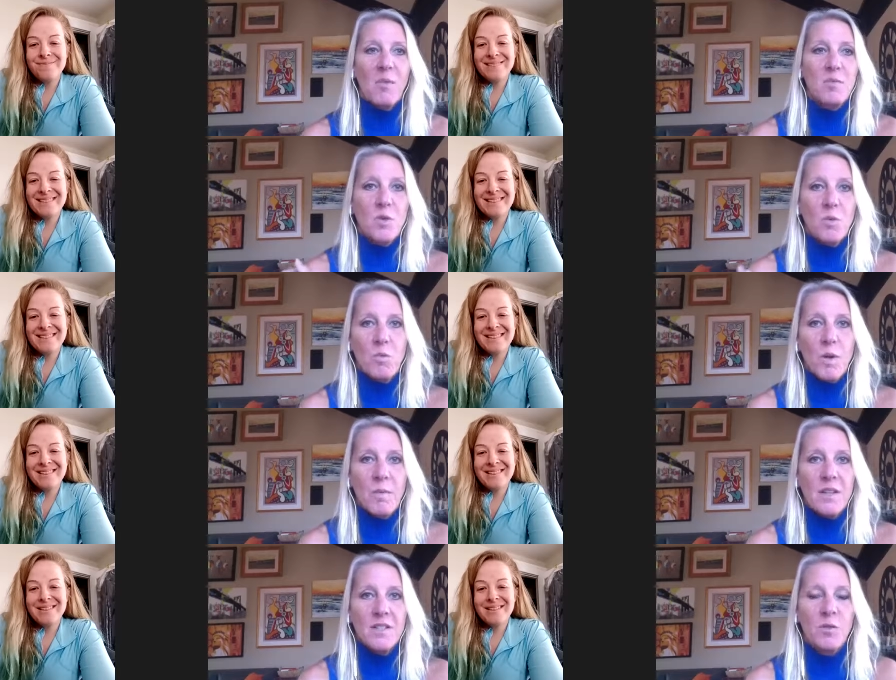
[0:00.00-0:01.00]
Speaker 1: to a
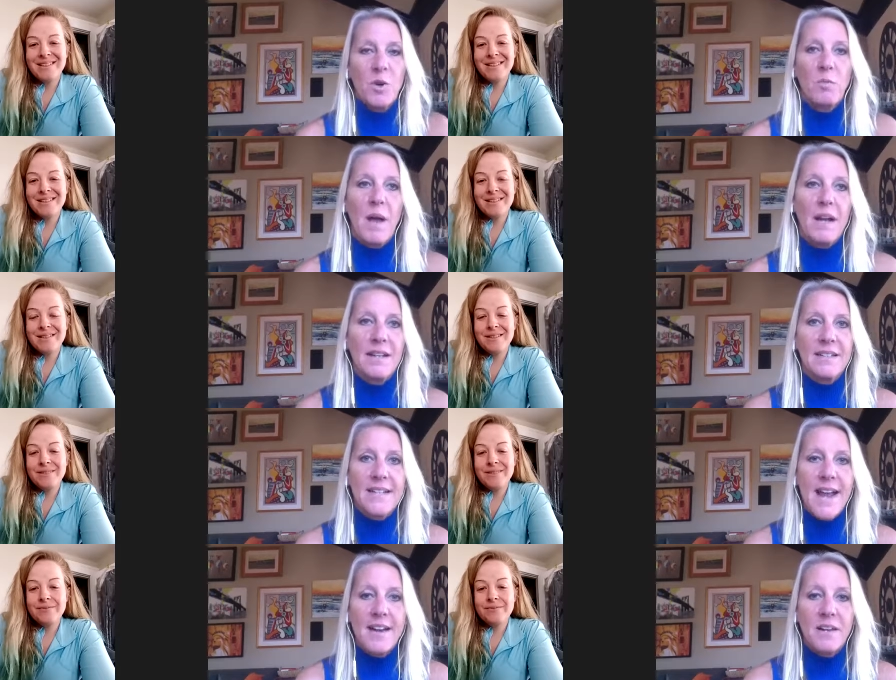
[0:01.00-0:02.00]
women's group back in
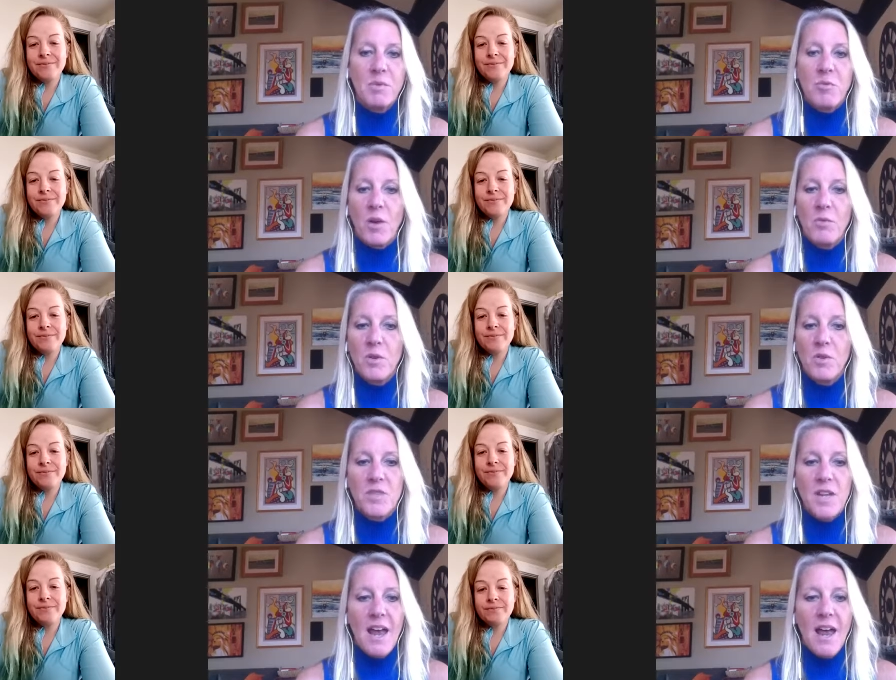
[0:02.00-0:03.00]
Indiana before I
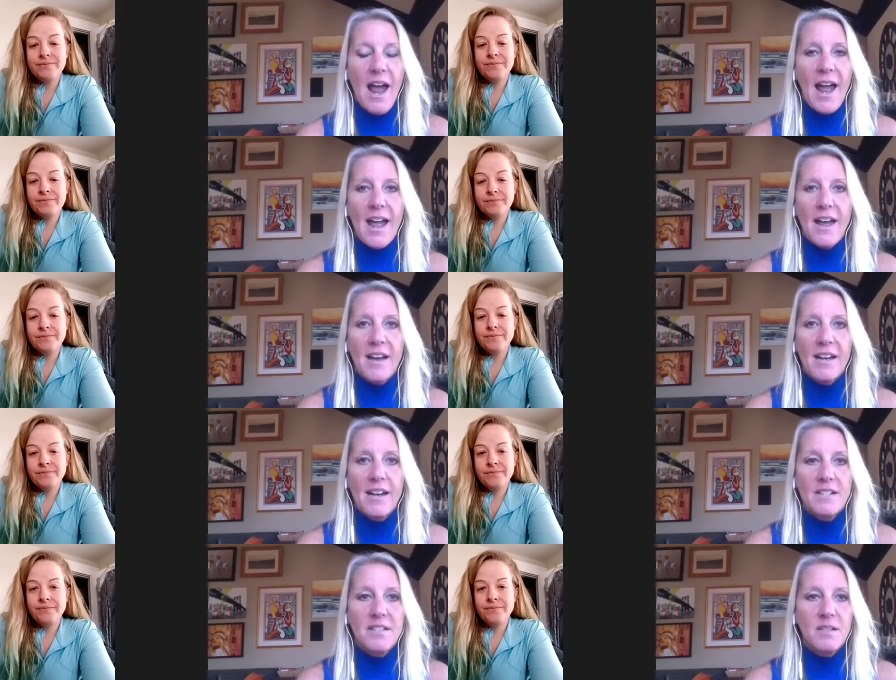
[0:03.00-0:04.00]
moved. And
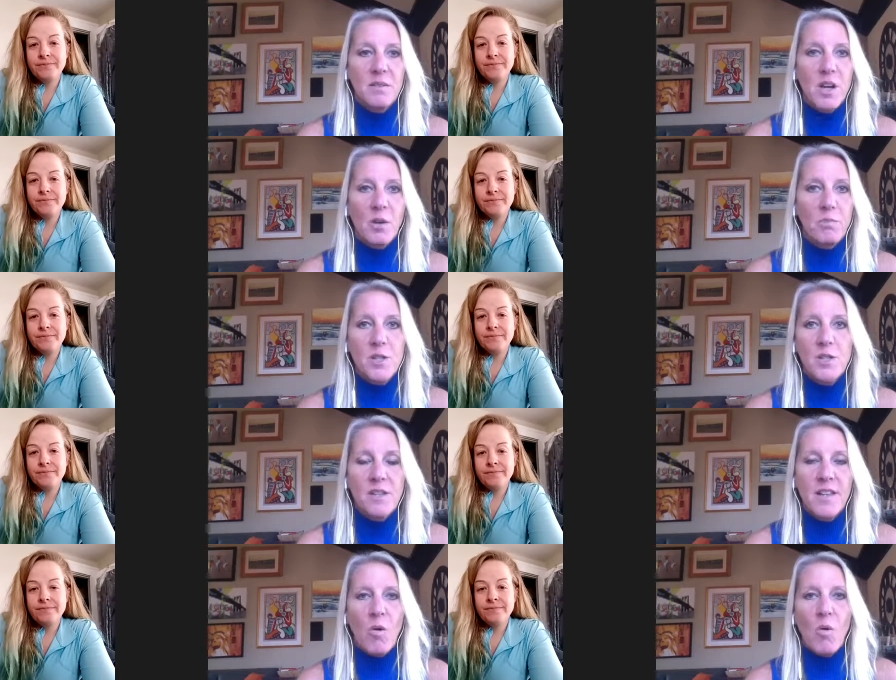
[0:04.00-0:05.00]
it's,
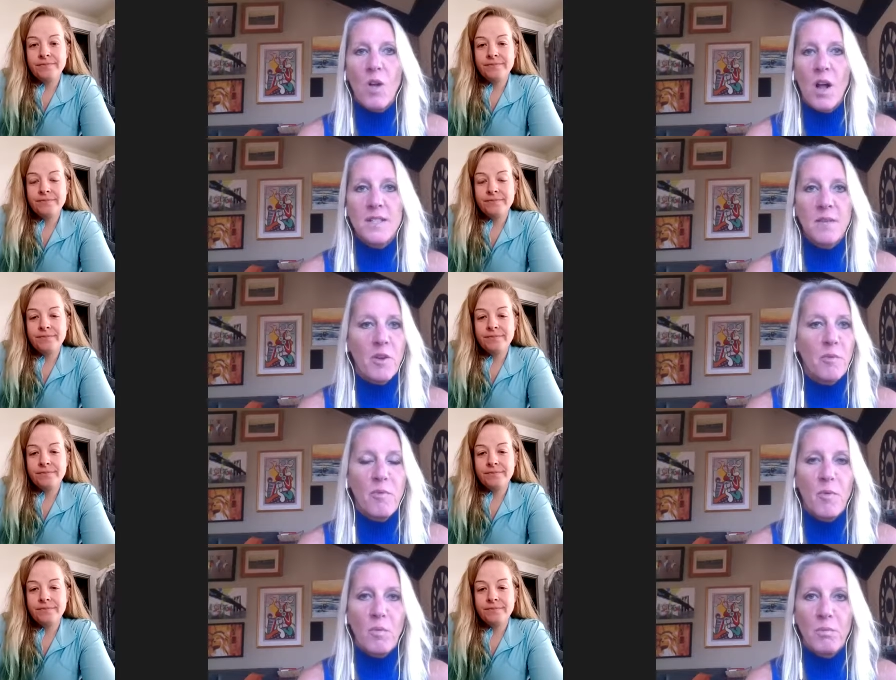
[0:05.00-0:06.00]
that whole concept of
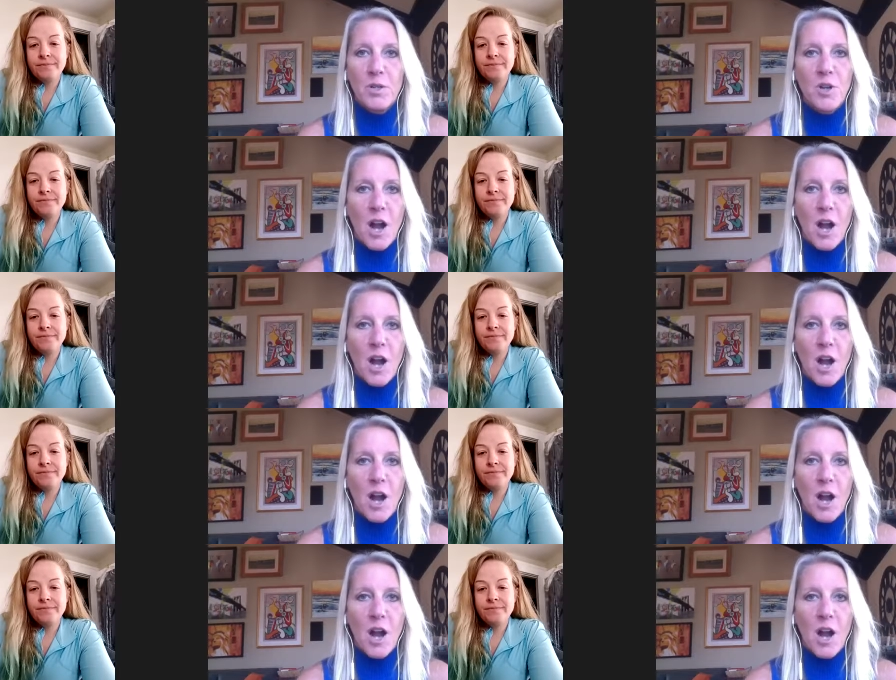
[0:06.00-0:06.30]
put your